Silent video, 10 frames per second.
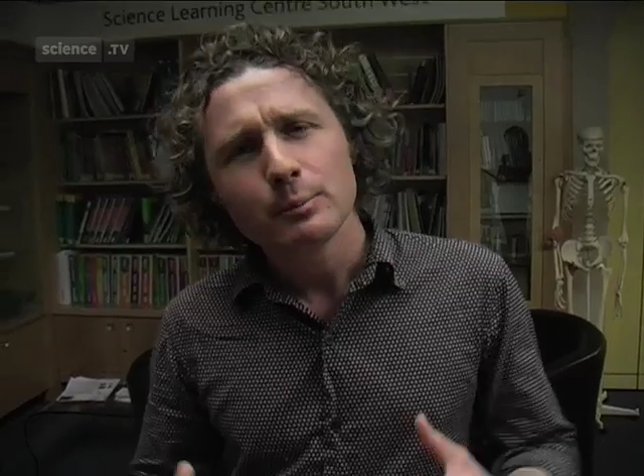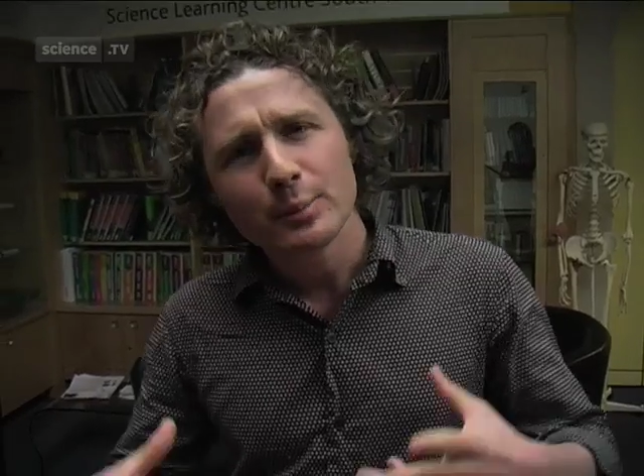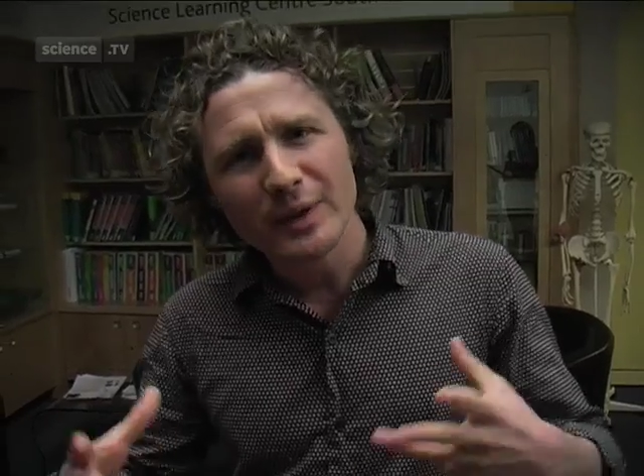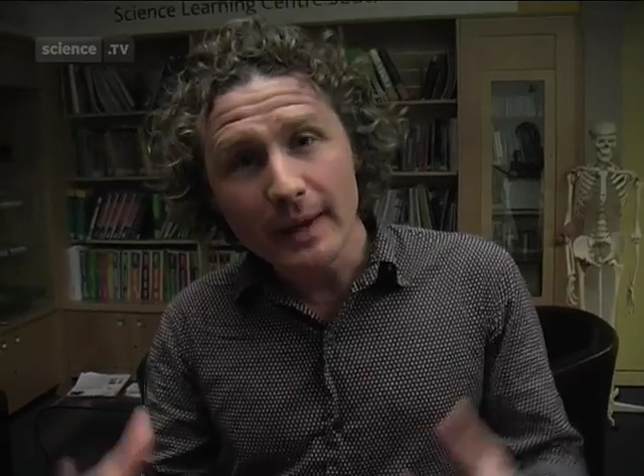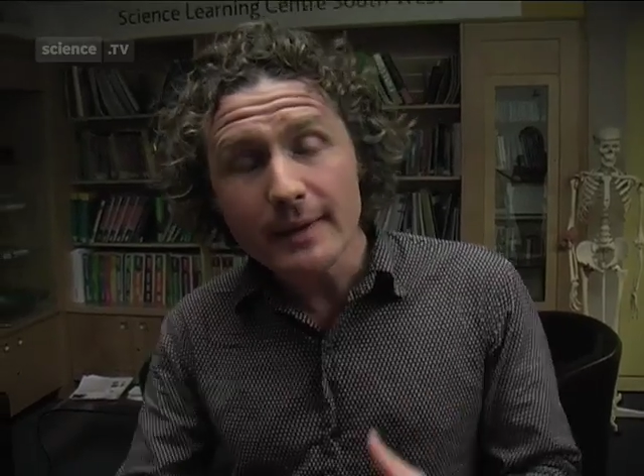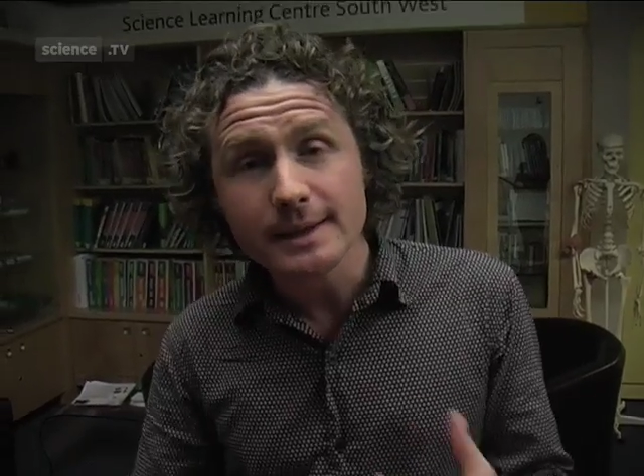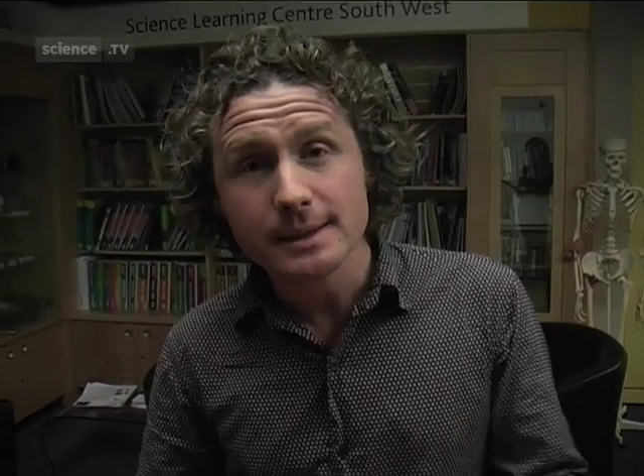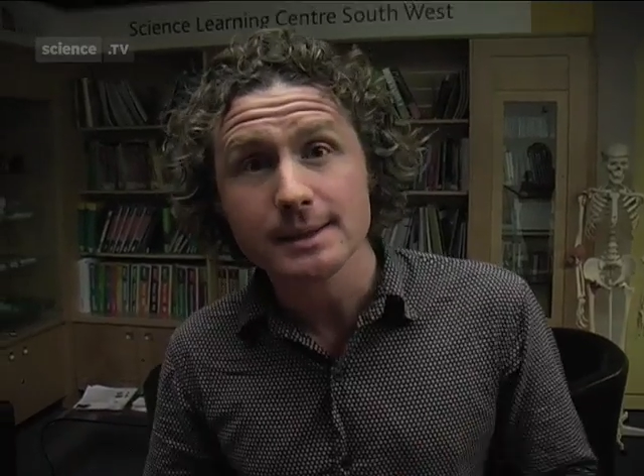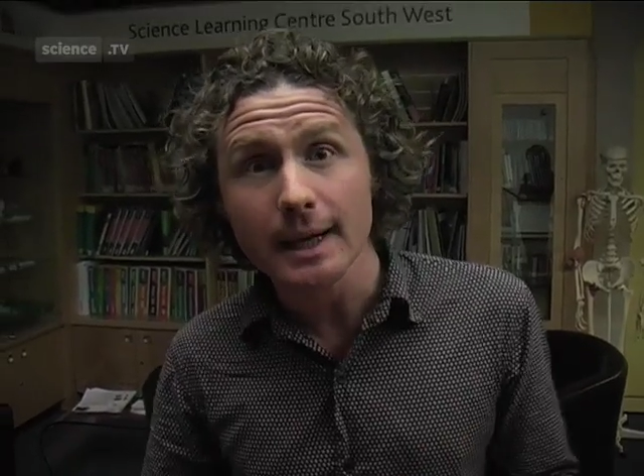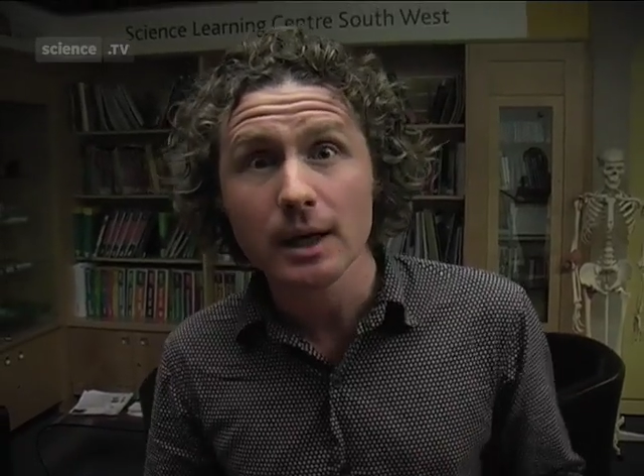But then there's
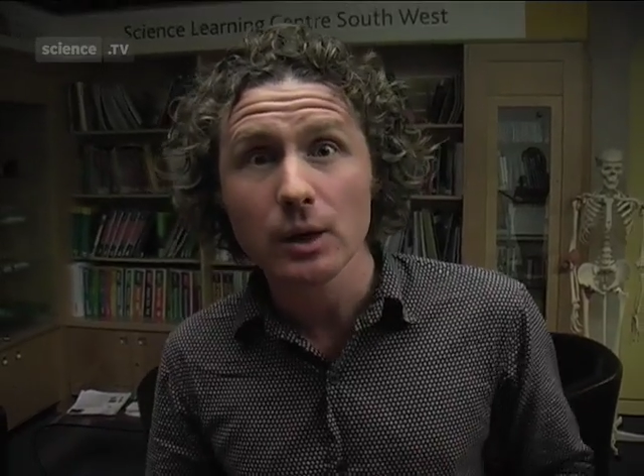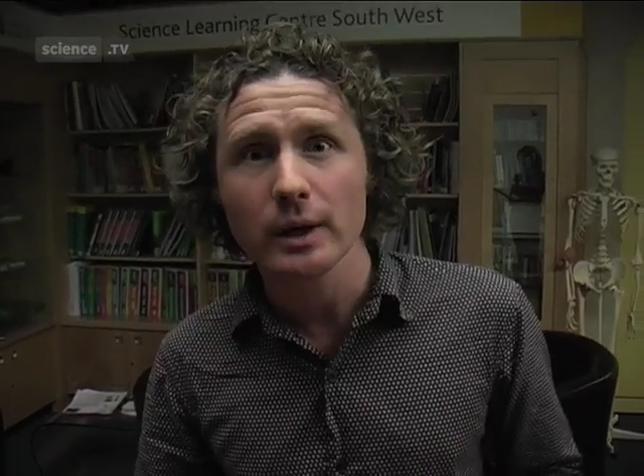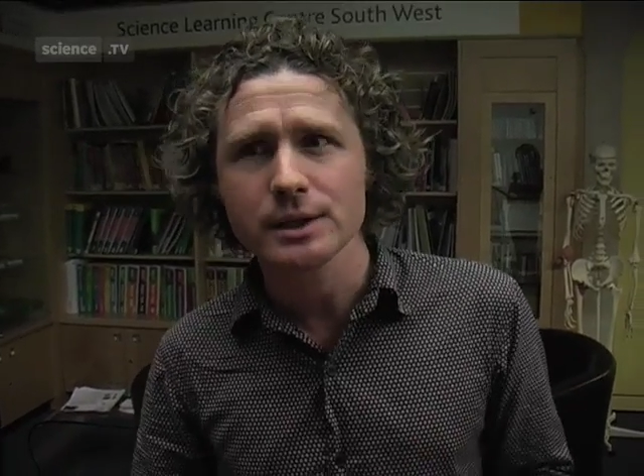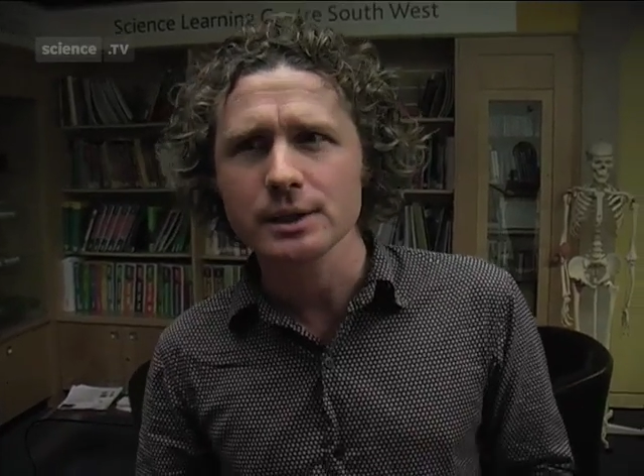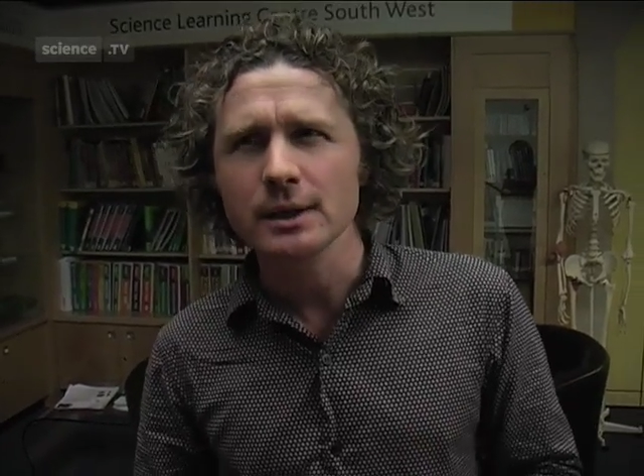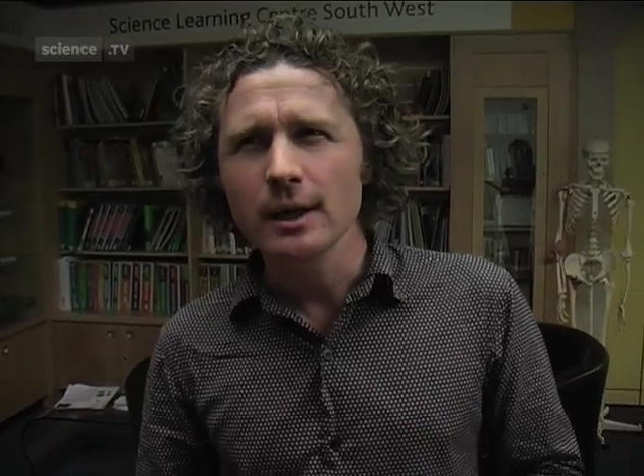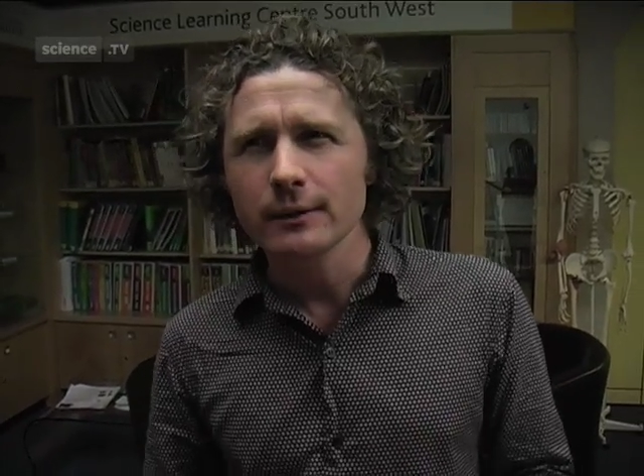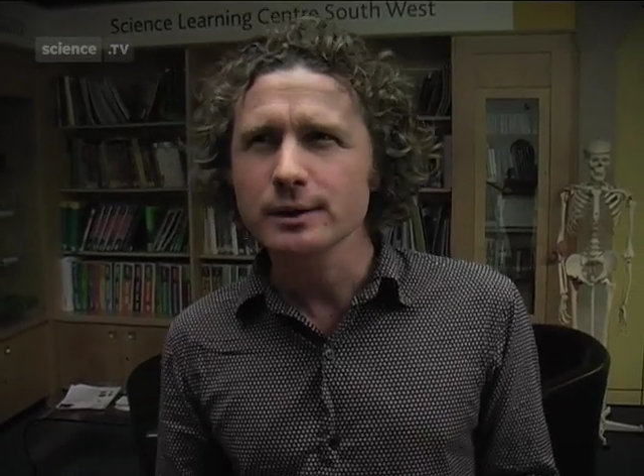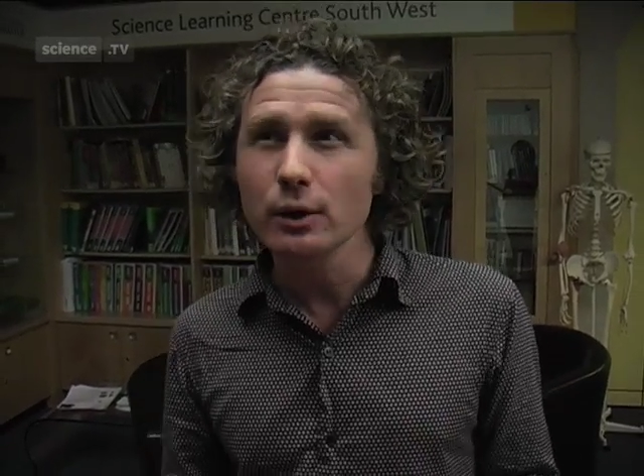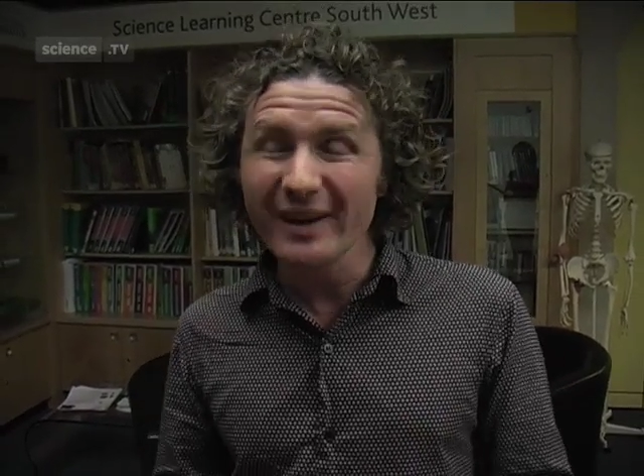the second question, the sort